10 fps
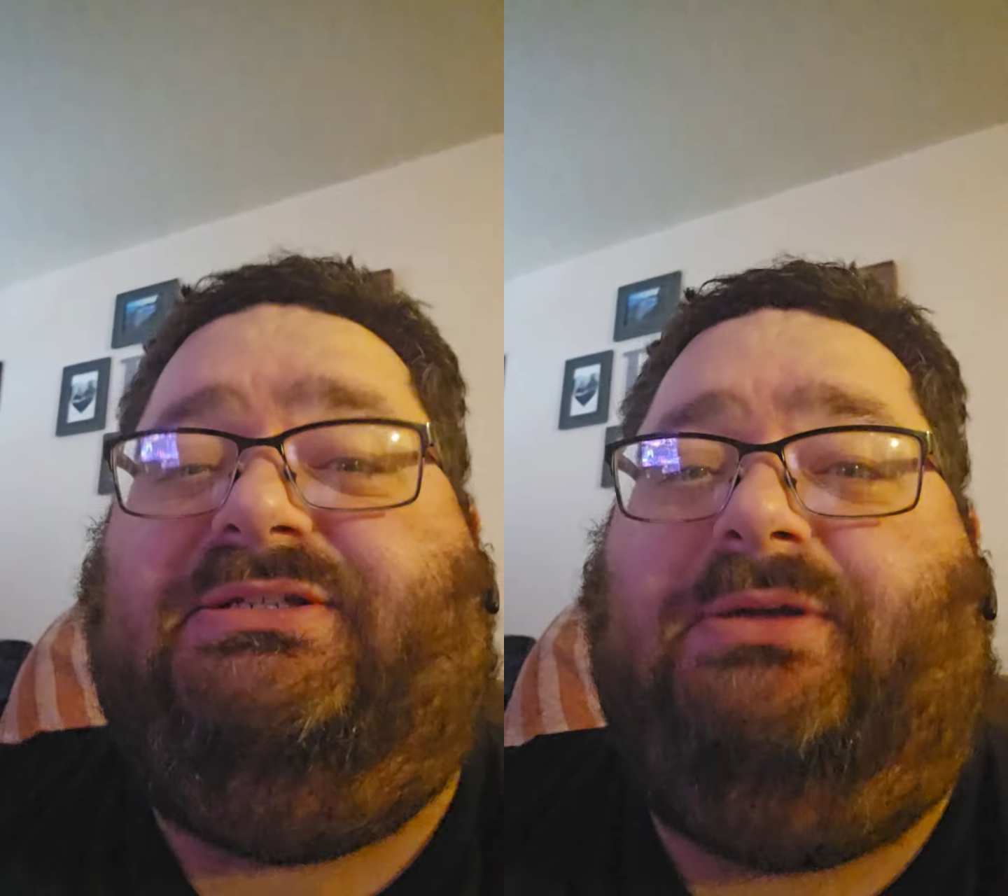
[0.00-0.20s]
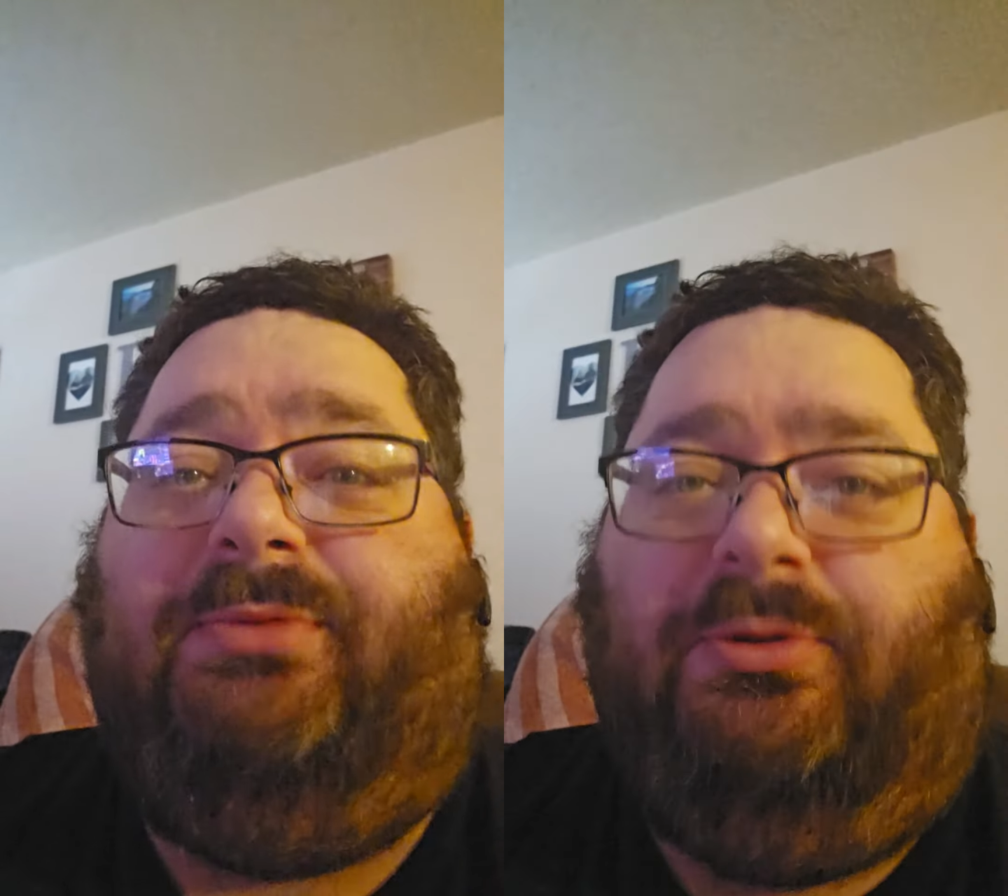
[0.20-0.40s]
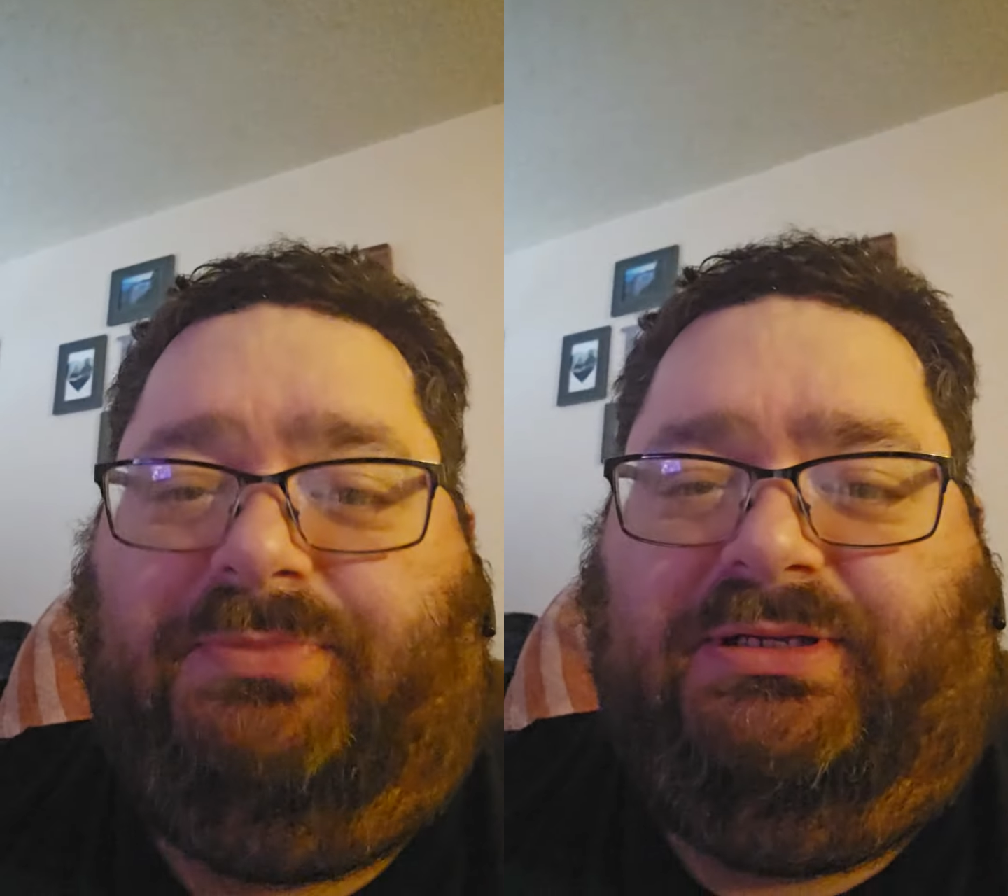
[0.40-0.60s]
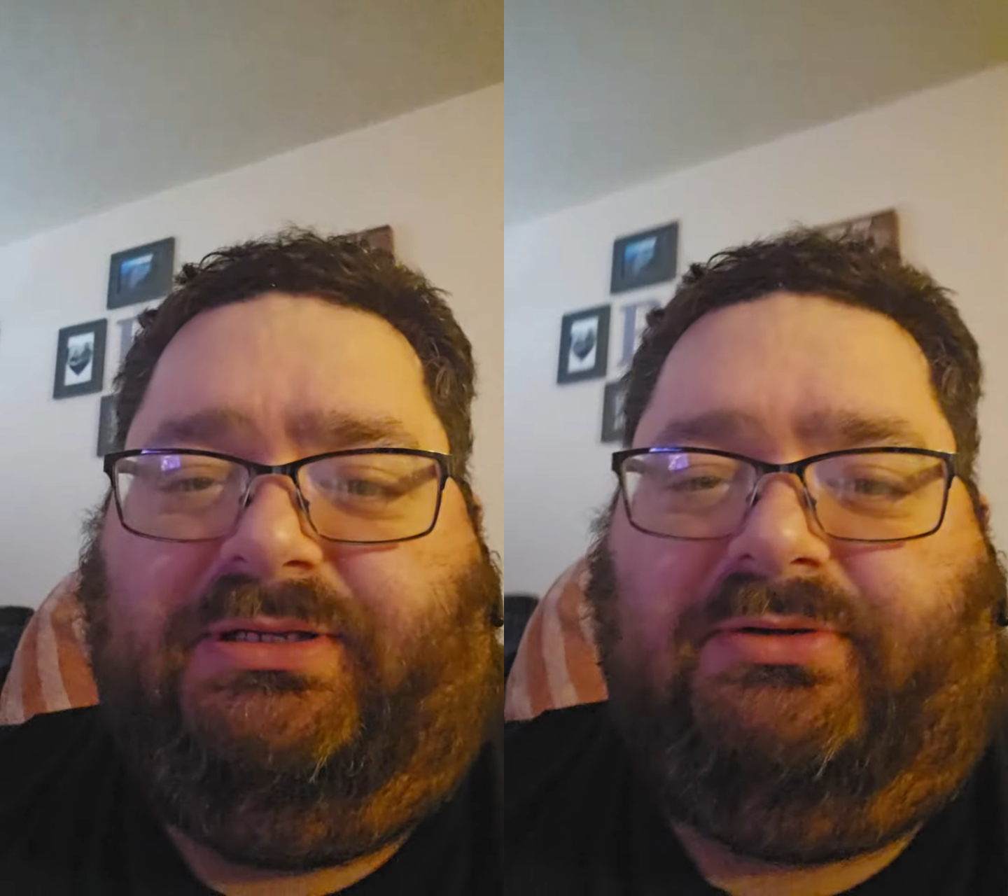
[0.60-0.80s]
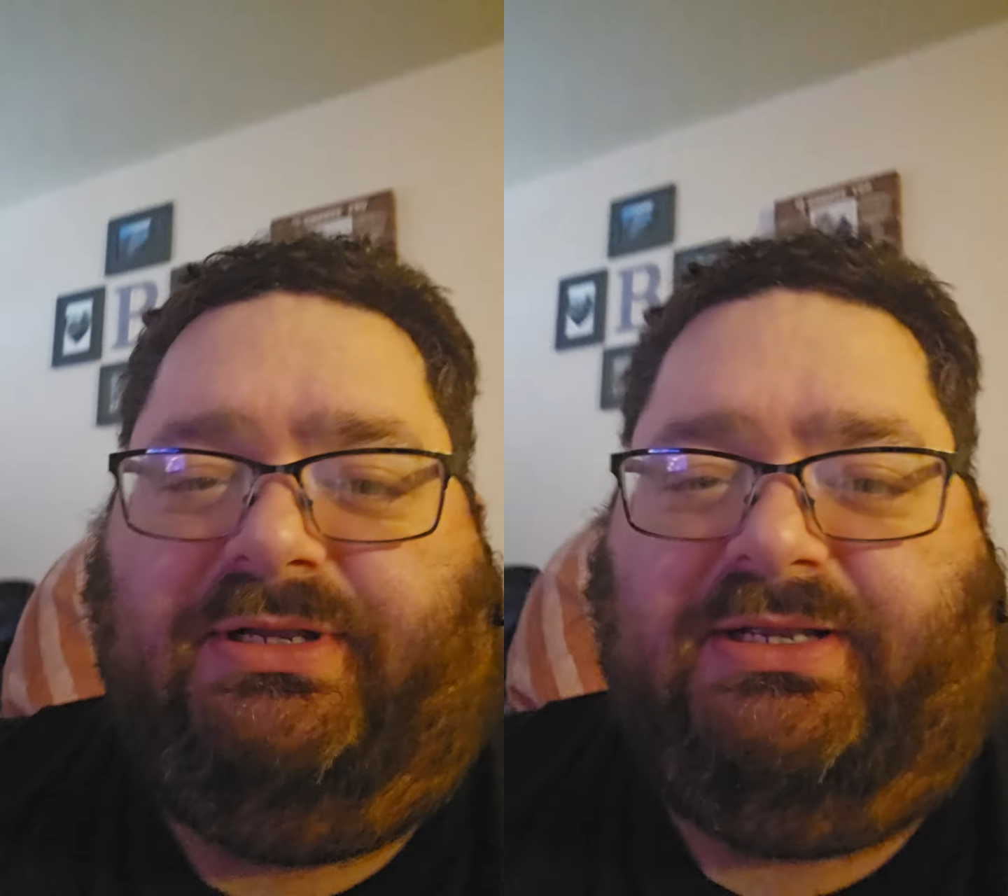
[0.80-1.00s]
so I'm hoping the
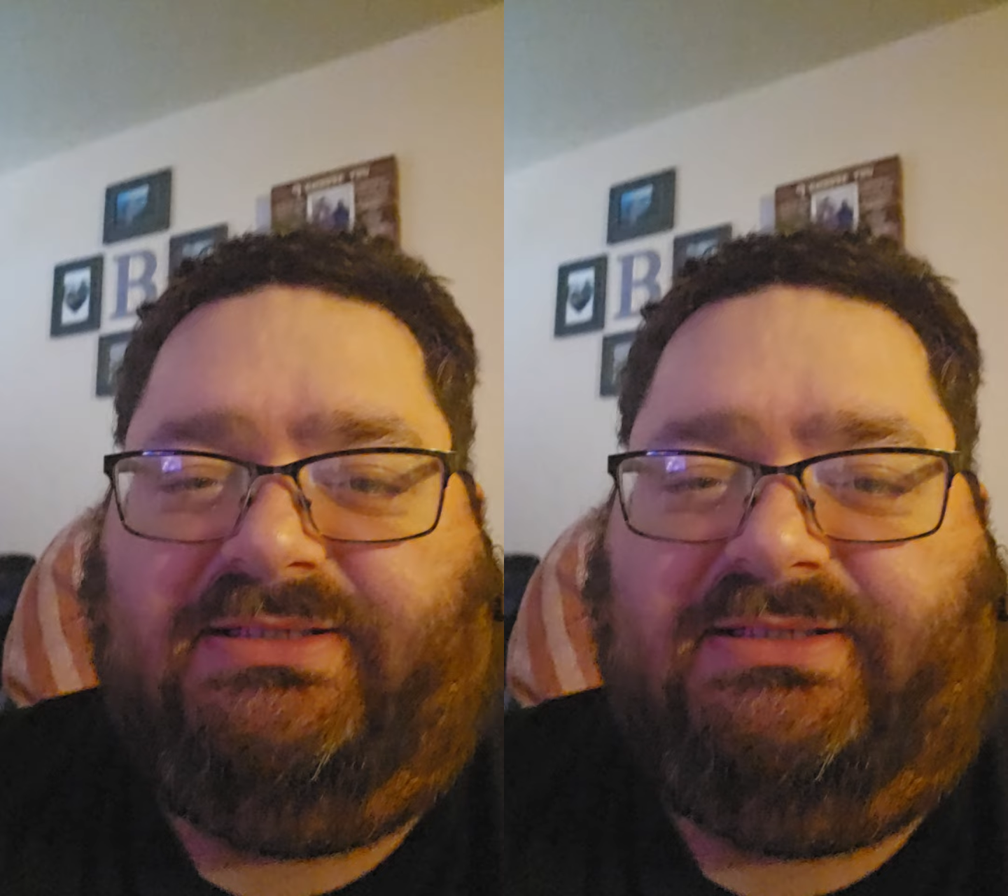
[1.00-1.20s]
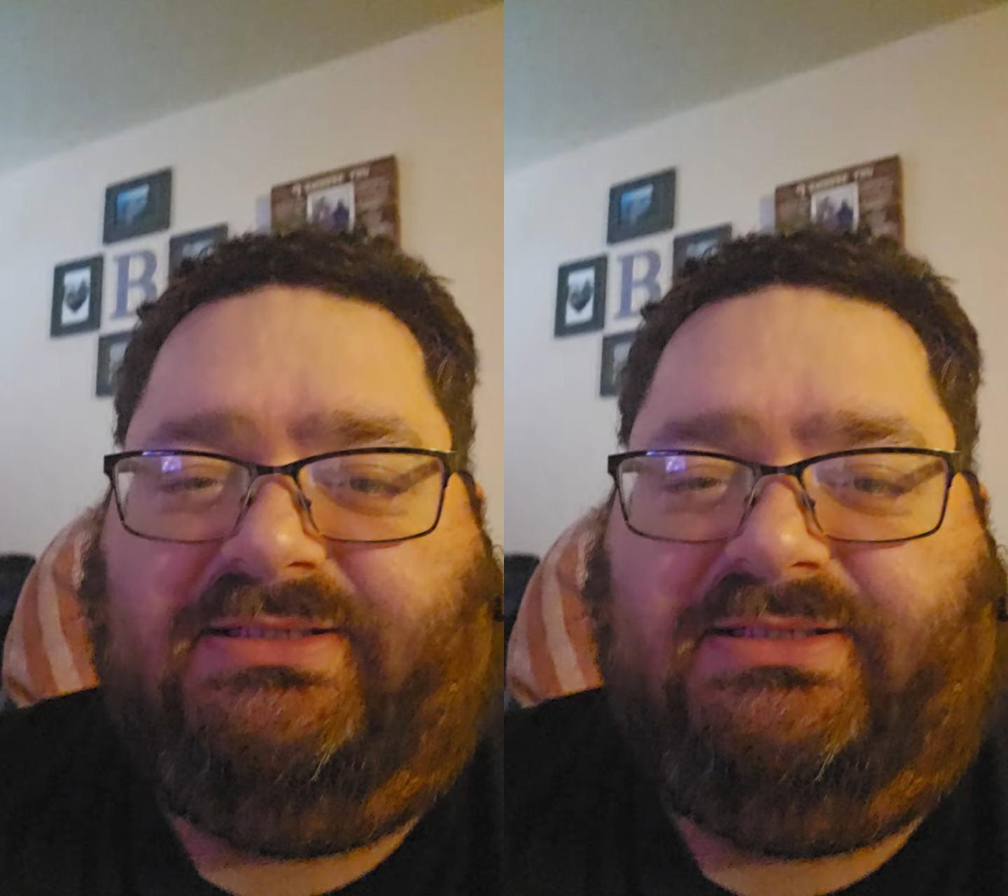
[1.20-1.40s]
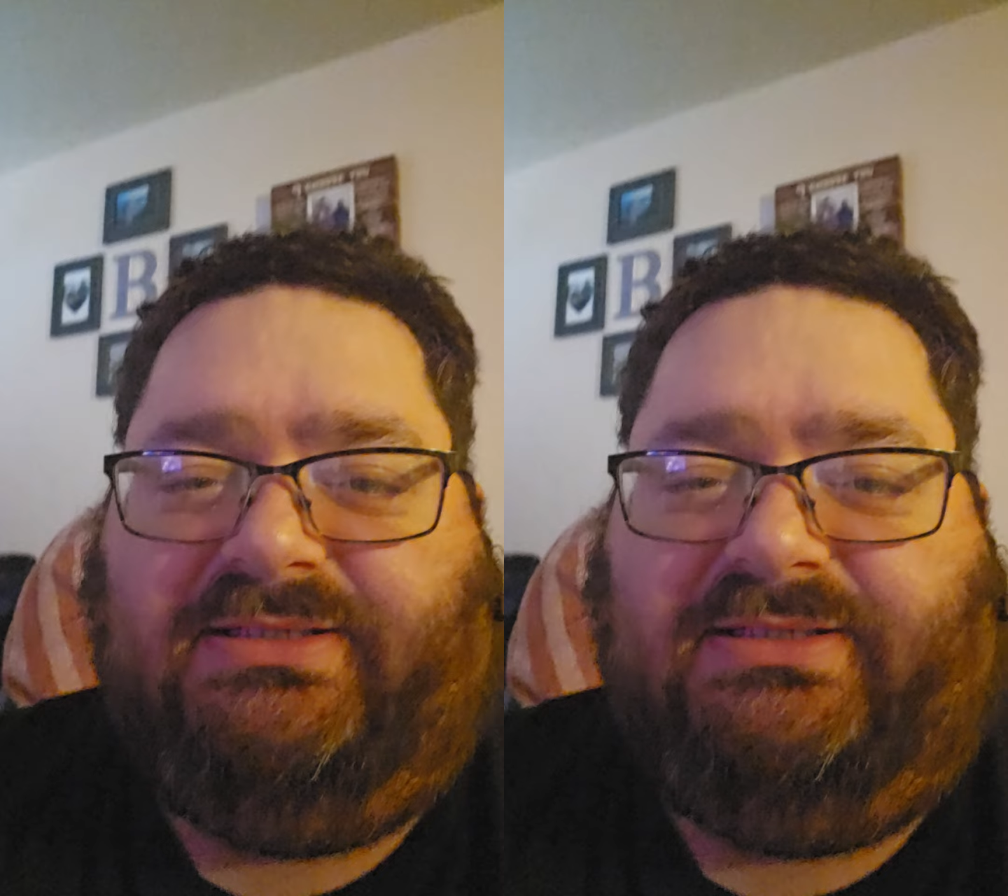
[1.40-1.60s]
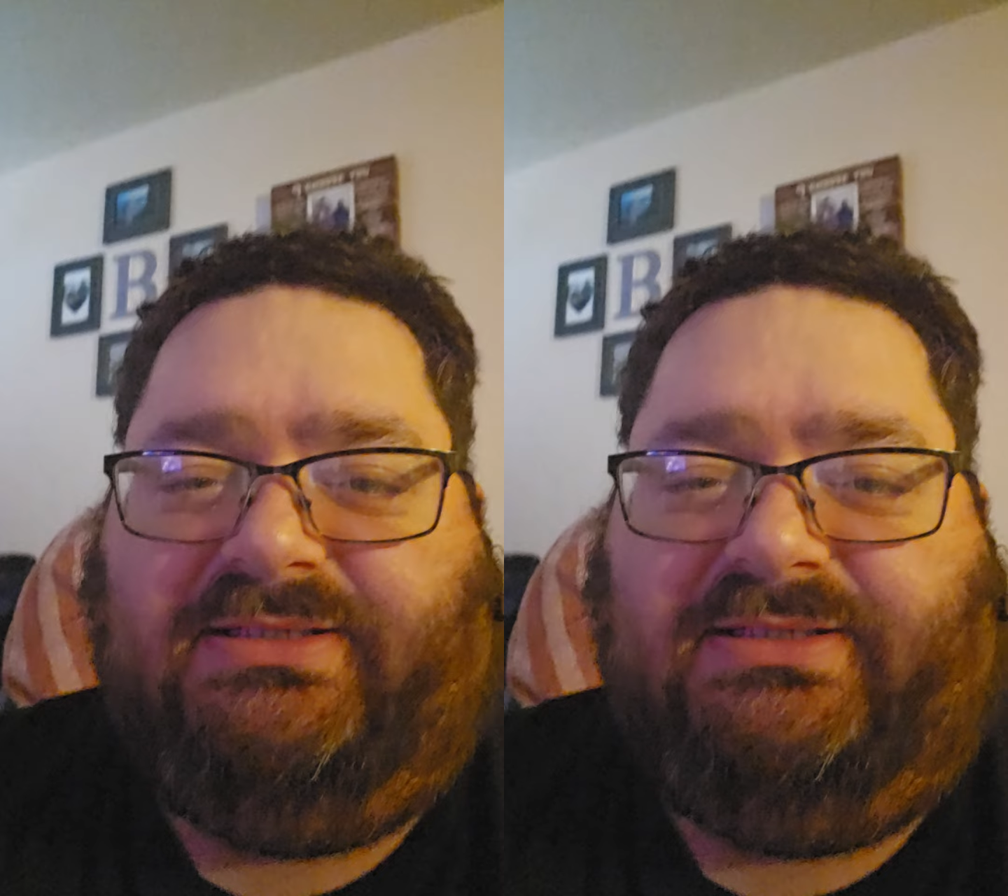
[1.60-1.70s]
internet can tell me.